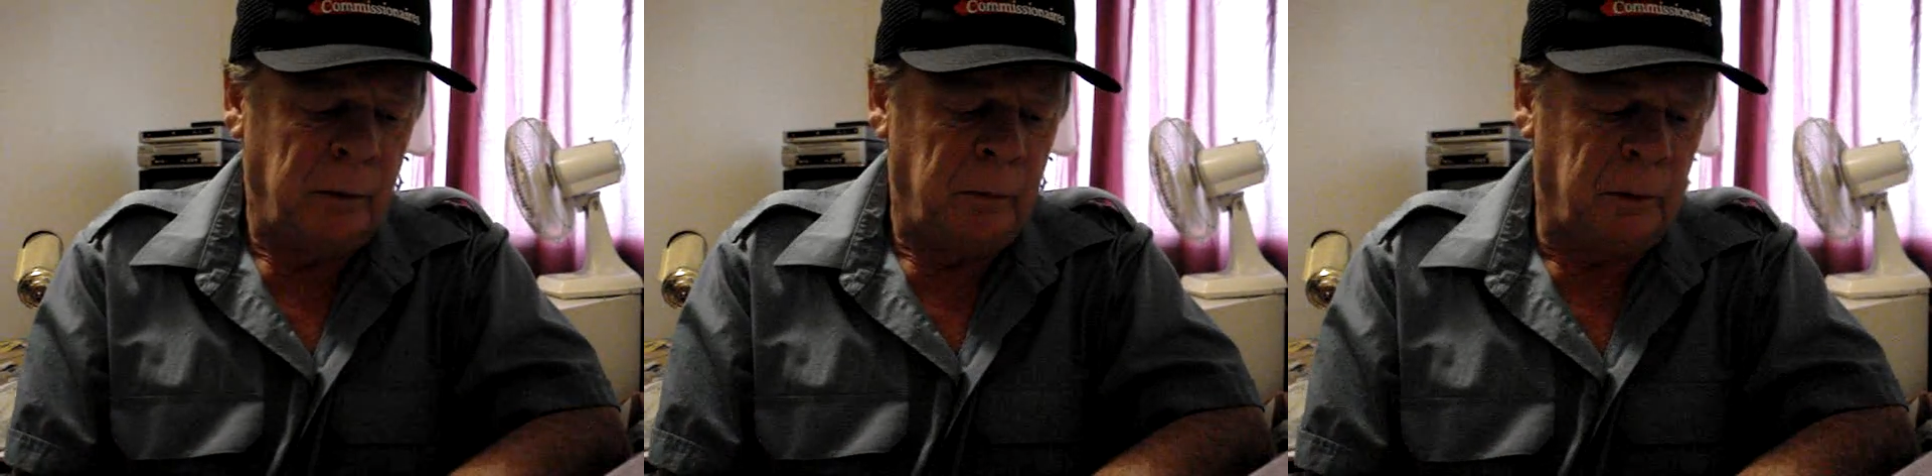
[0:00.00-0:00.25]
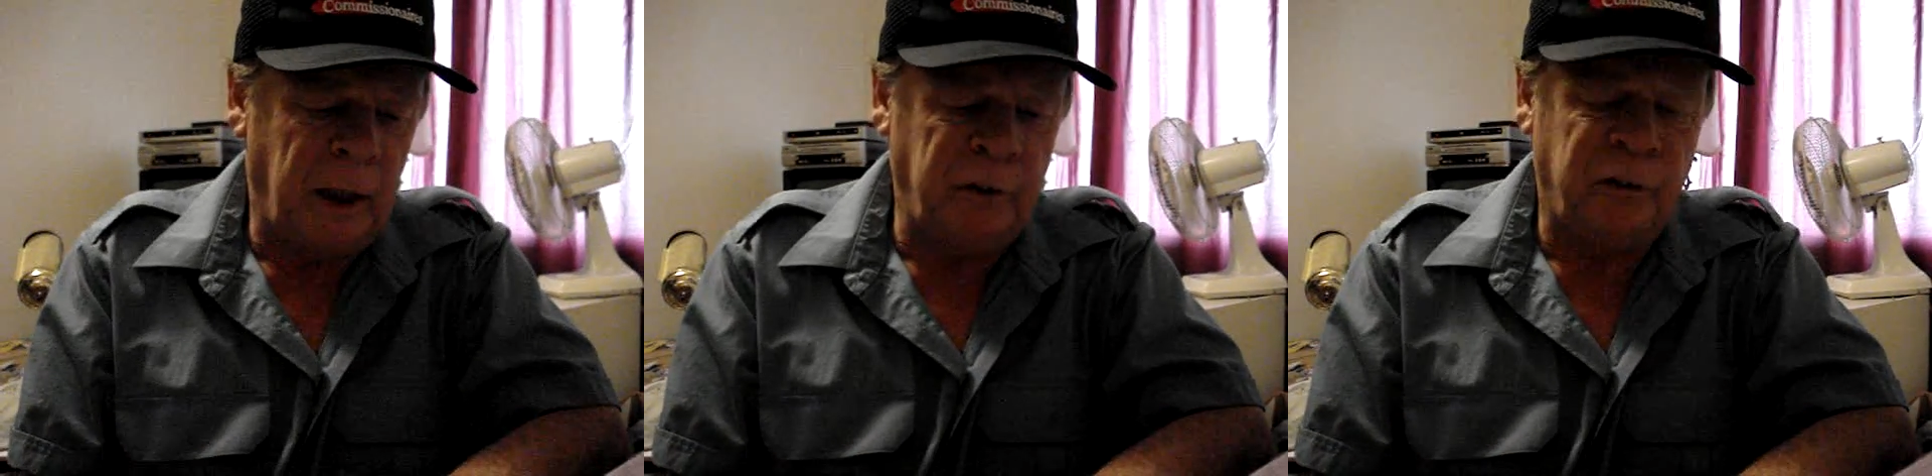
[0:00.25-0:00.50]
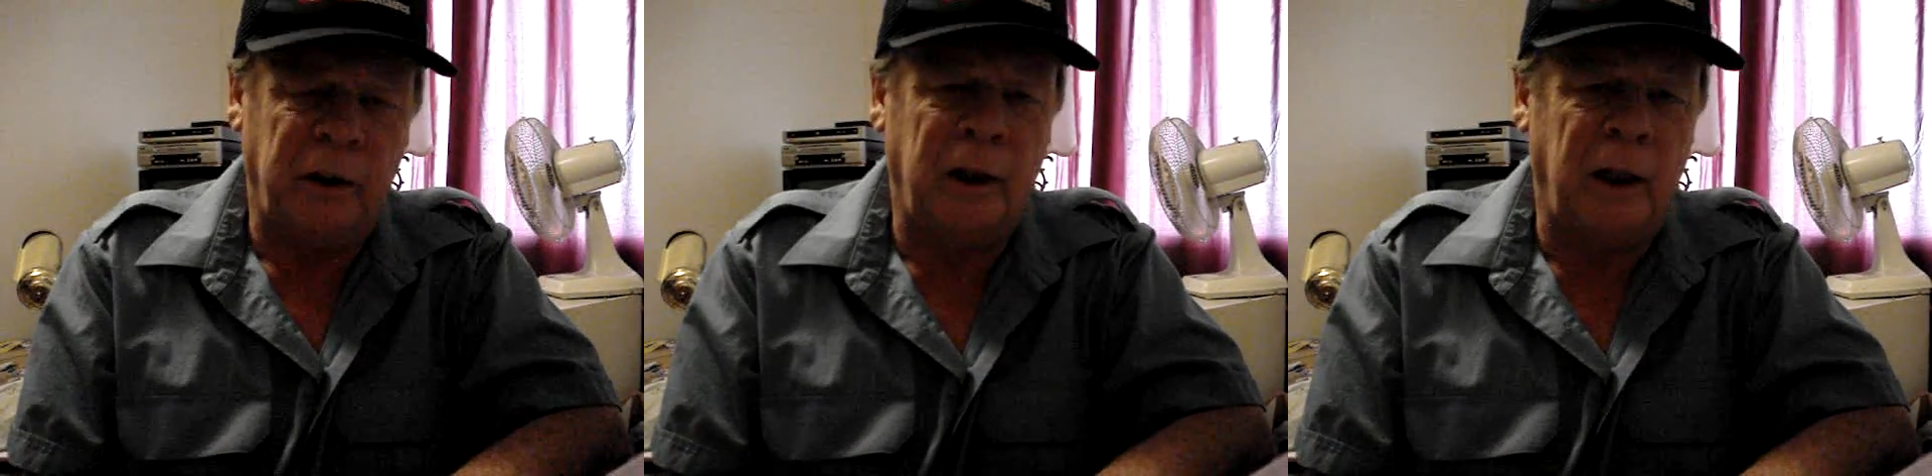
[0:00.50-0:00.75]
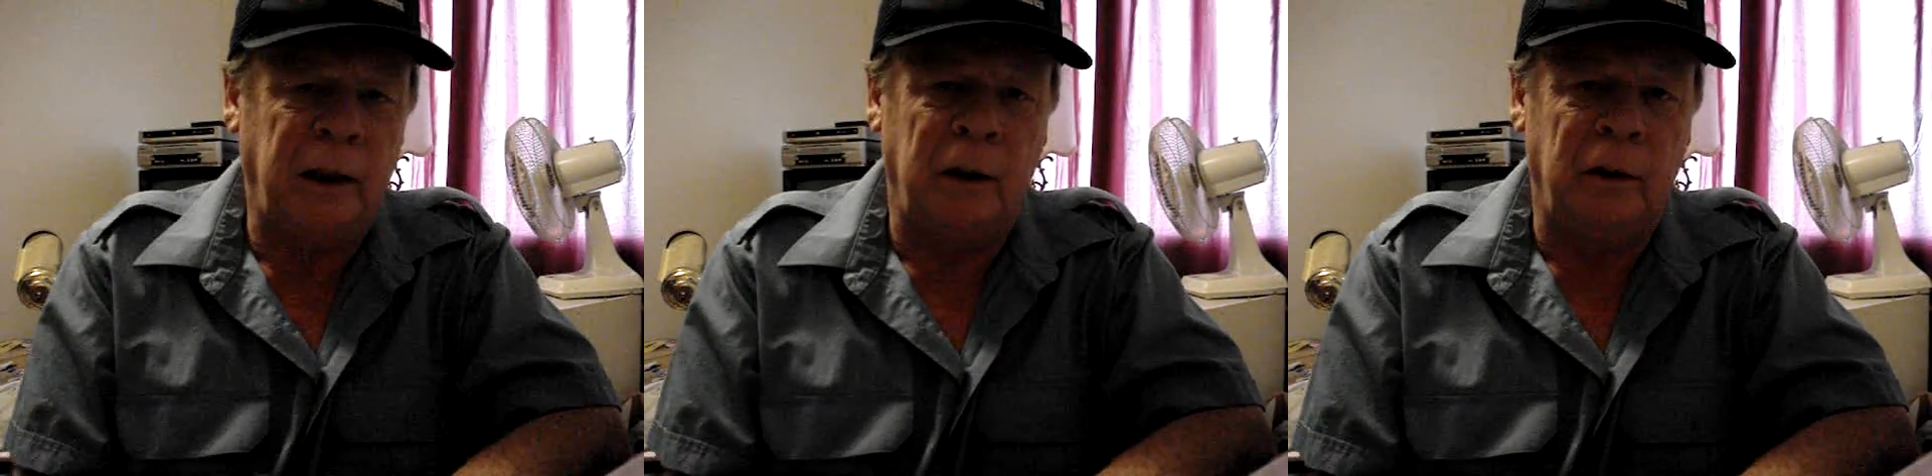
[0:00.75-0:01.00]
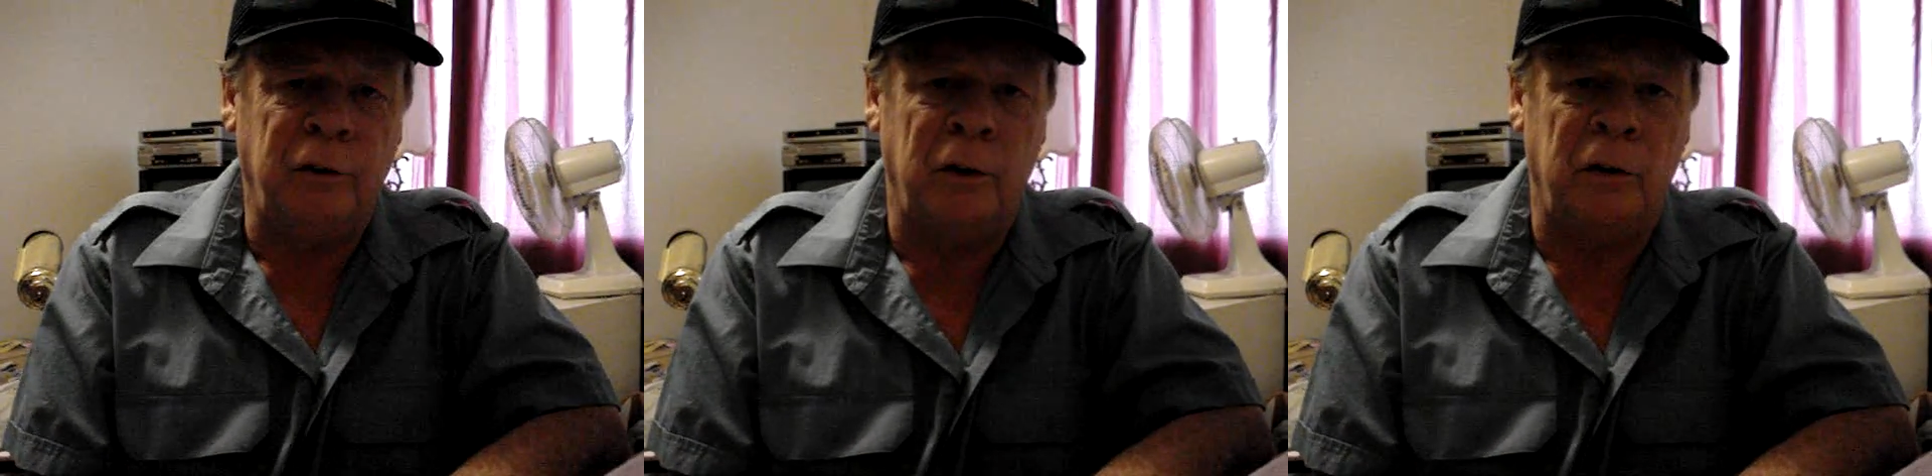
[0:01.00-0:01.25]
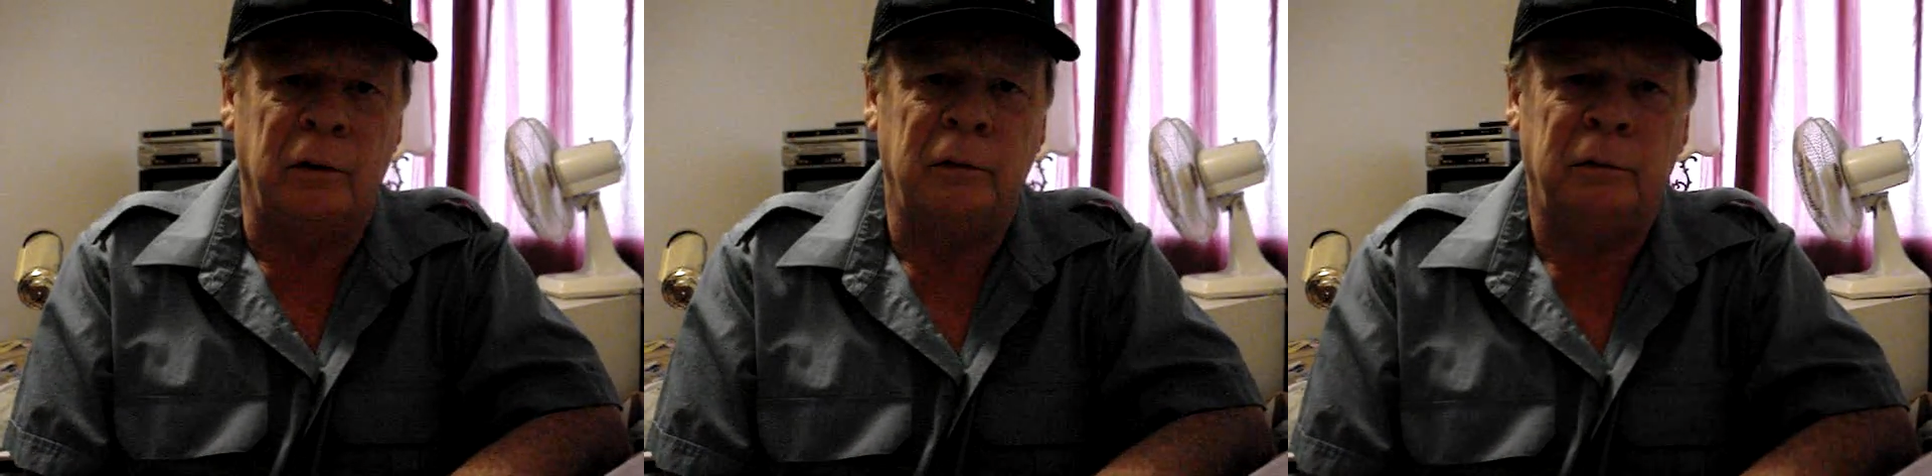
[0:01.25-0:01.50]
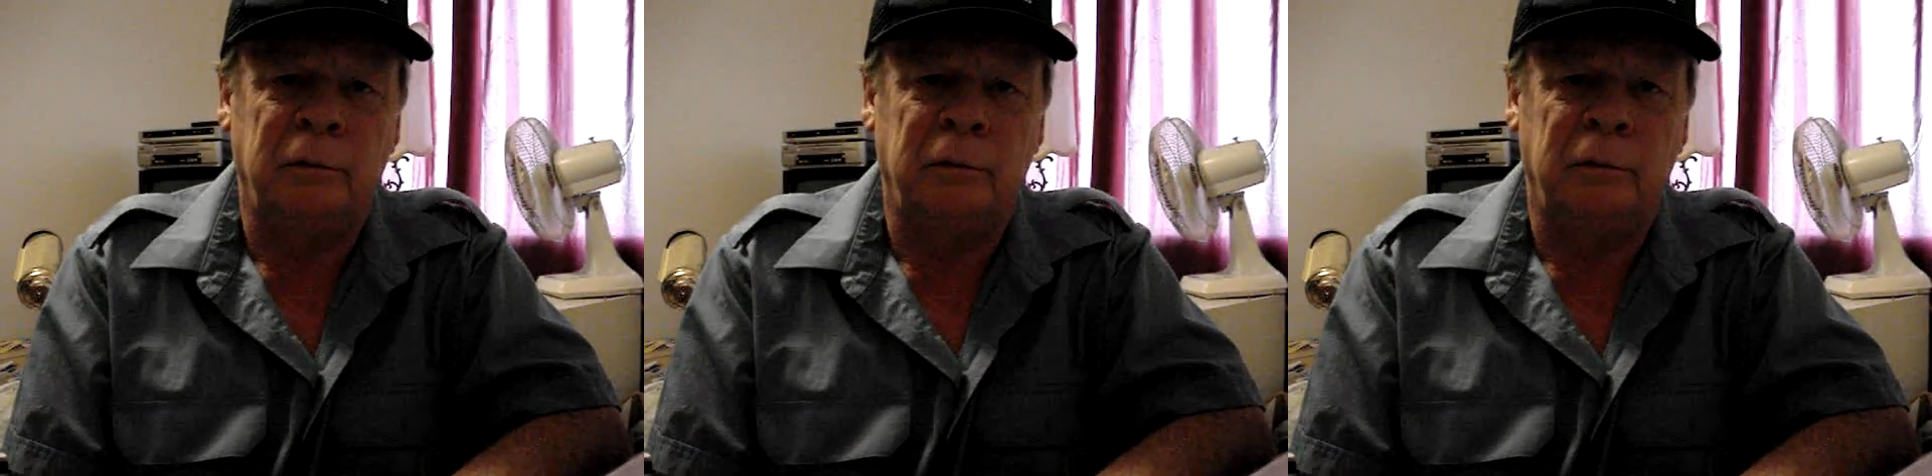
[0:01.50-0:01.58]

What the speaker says: Well, I said that years ago.